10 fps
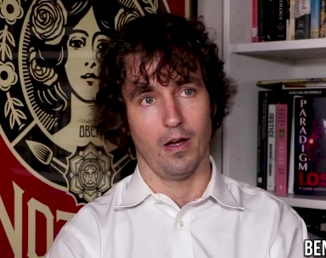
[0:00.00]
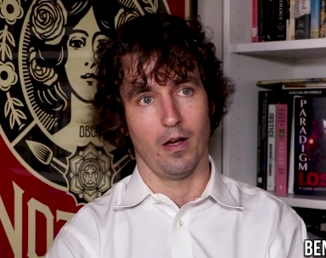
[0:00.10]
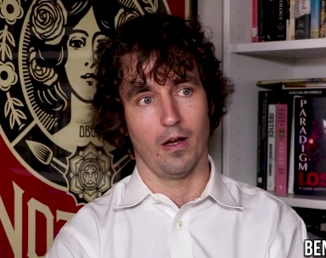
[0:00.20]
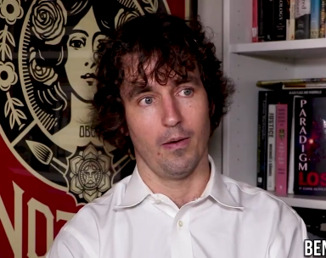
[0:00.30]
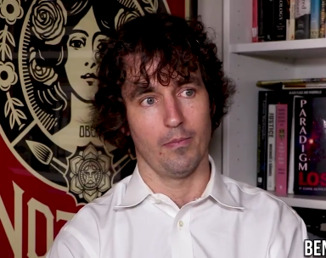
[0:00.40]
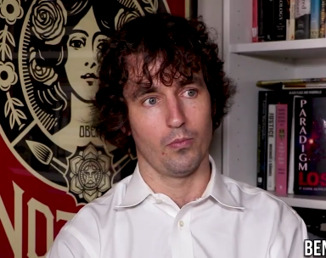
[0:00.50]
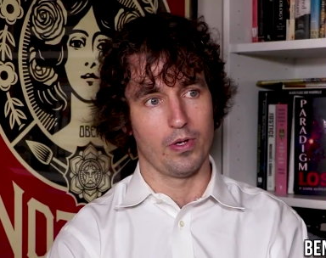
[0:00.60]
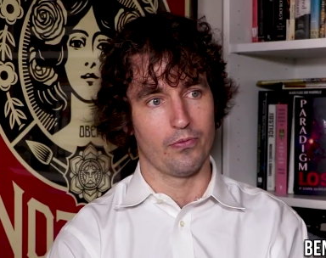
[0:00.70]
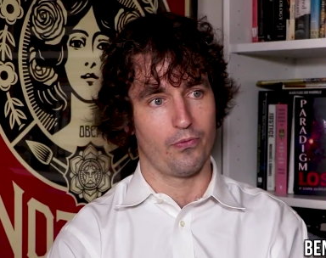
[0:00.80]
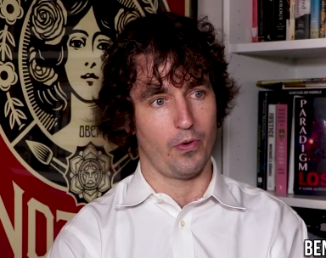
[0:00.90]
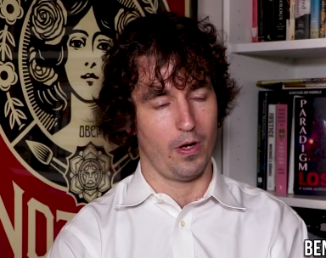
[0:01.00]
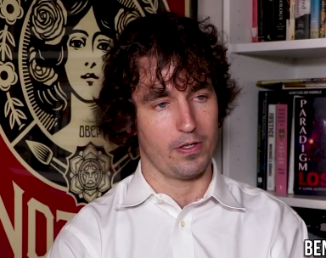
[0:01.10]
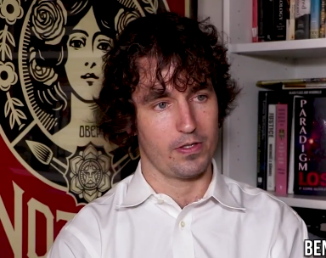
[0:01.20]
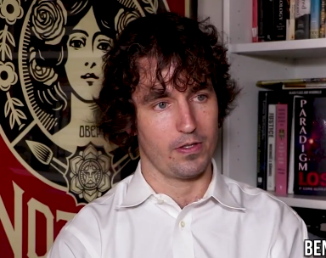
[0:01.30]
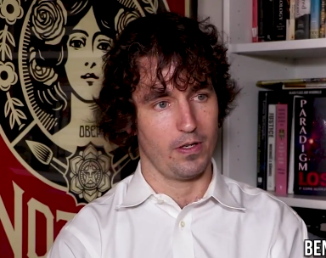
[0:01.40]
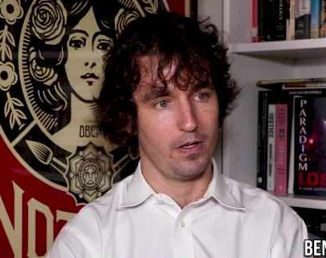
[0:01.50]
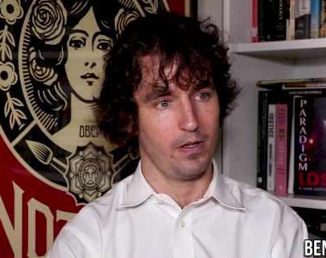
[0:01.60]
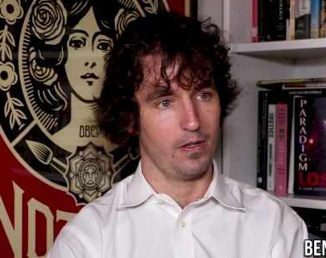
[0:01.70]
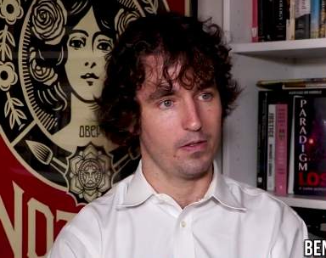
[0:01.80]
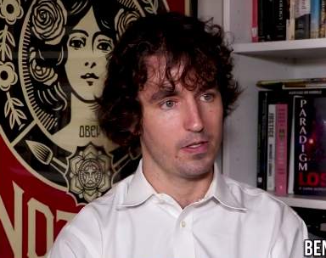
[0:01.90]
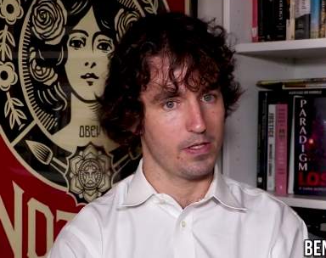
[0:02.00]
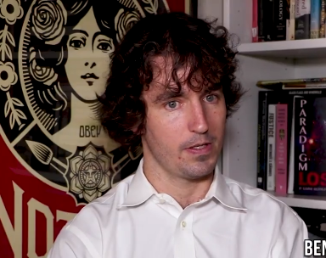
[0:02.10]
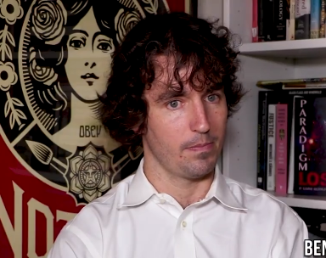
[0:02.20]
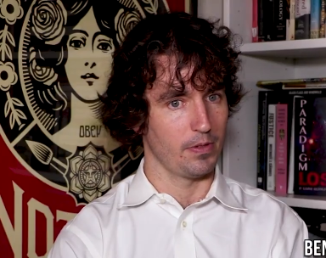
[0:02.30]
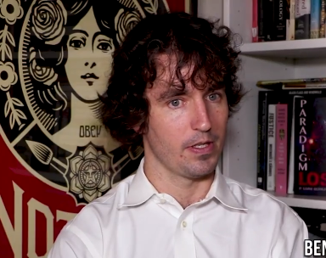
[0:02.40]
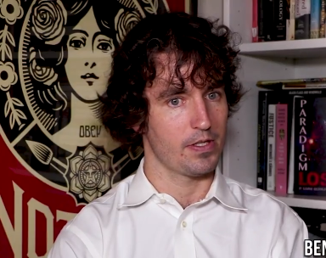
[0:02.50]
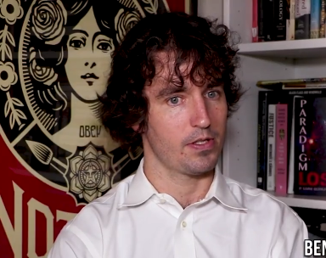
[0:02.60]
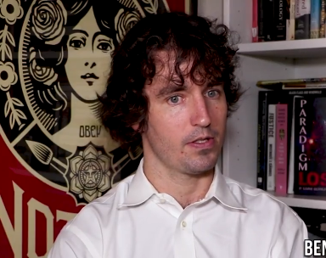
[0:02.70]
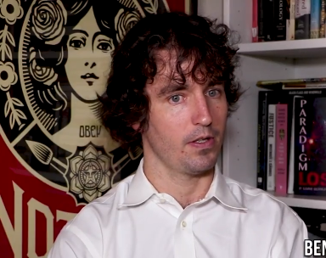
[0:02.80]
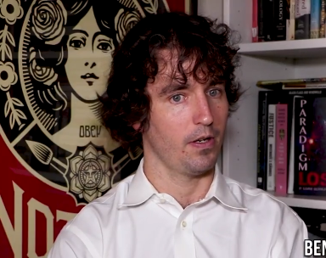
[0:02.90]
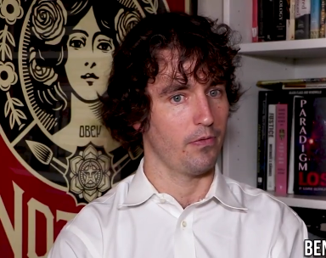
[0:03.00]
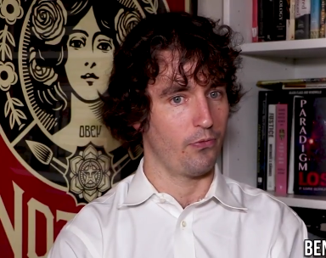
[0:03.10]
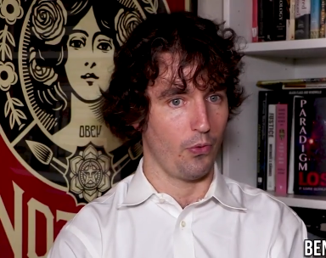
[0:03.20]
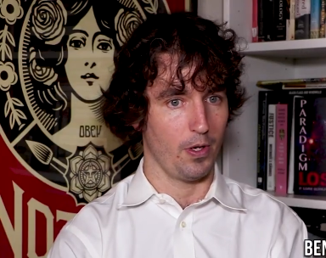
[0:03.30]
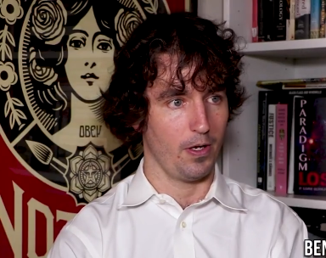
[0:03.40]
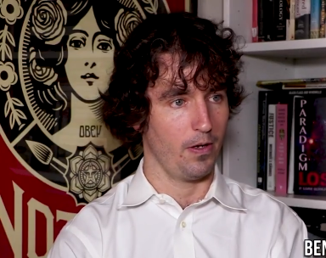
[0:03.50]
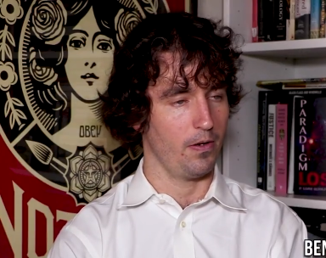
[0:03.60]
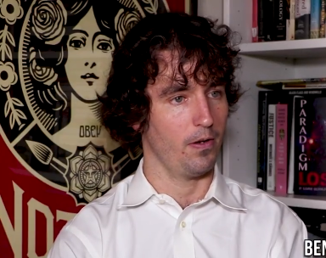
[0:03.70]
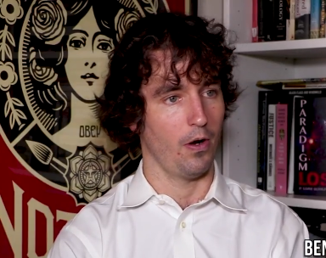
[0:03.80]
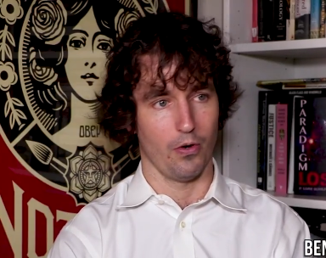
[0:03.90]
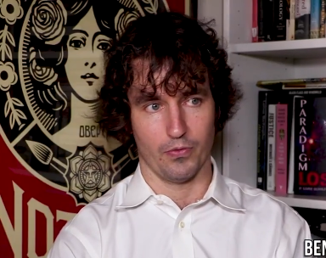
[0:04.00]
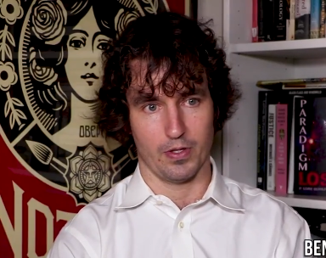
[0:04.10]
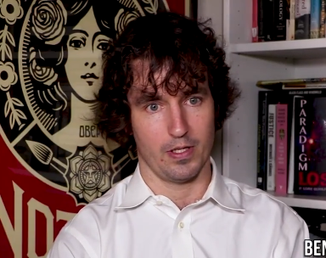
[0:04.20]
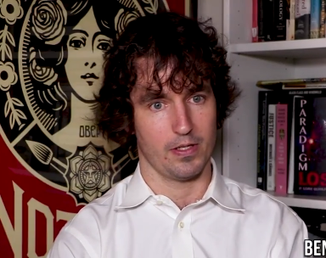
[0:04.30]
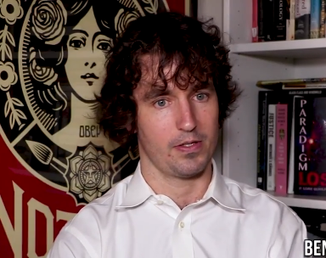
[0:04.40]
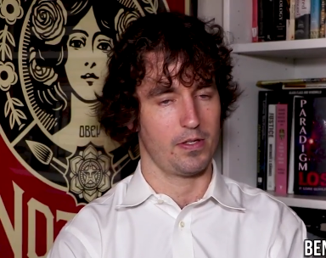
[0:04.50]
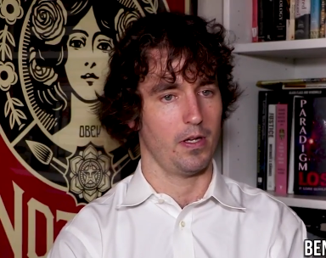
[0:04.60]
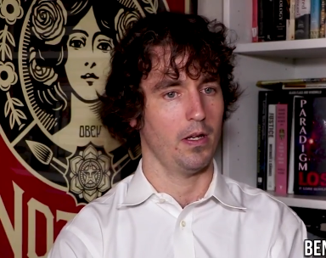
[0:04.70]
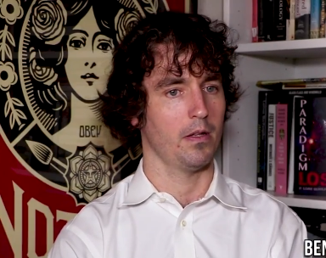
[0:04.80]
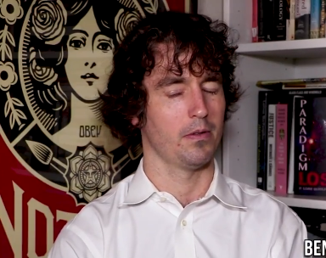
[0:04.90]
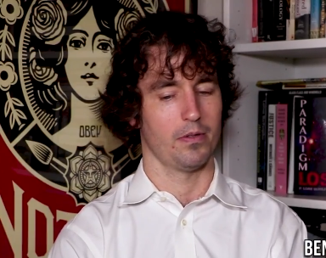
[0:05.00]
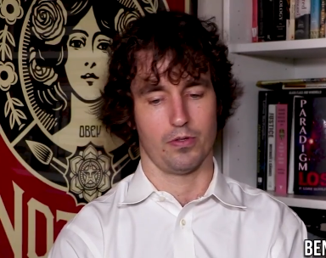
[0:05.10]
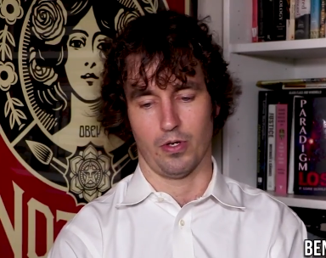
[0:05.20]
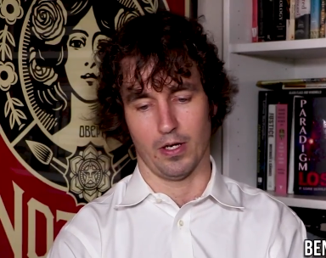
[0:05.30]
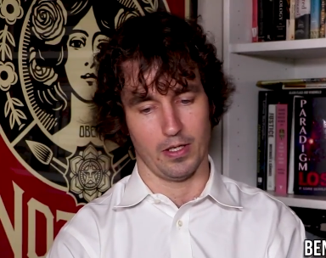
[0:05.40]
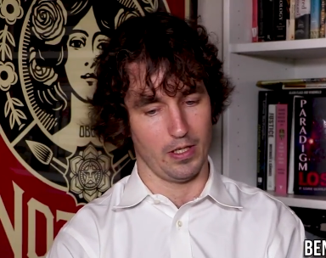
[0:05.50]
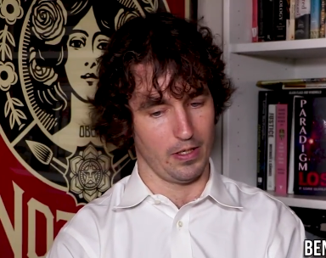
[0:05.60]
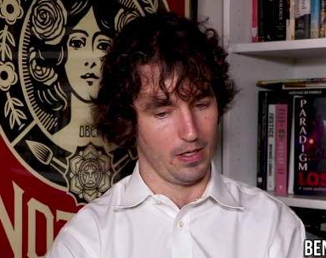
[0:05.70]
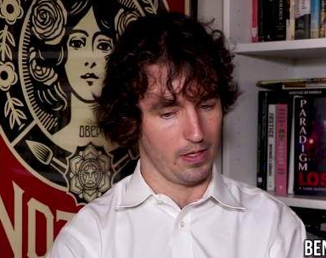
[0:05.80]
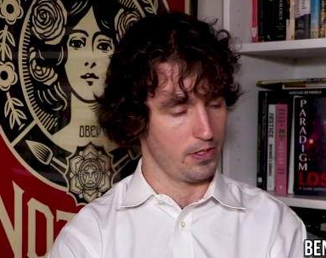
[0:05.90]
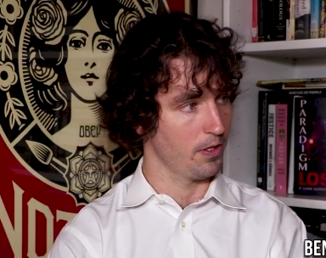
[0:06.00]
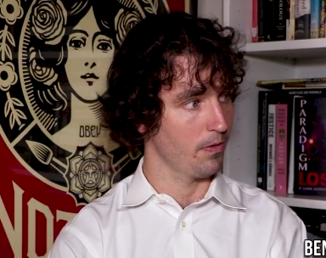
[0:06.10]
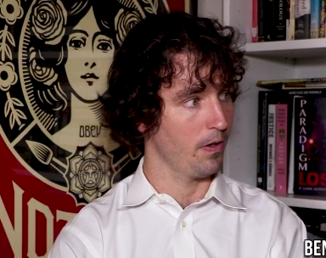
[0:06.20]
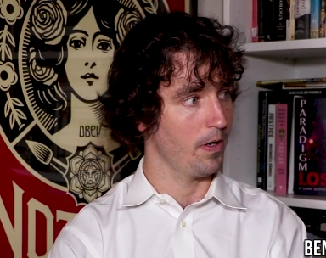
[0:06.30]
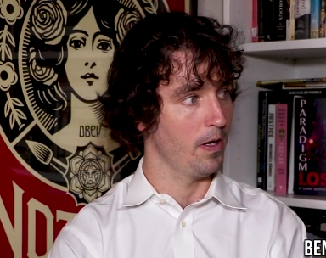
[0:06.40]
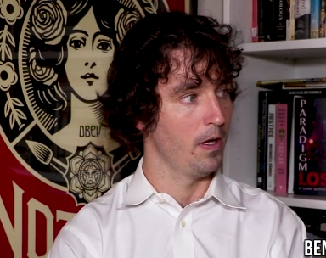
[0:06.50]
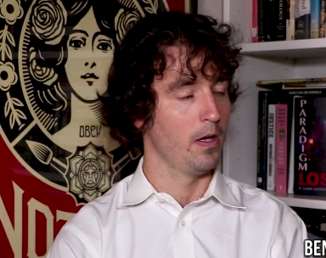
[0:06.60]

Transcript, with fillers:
Speaker 1: Um, we've fought uh, DC police uh, FOIA over this, and they're trying to get an itinerary.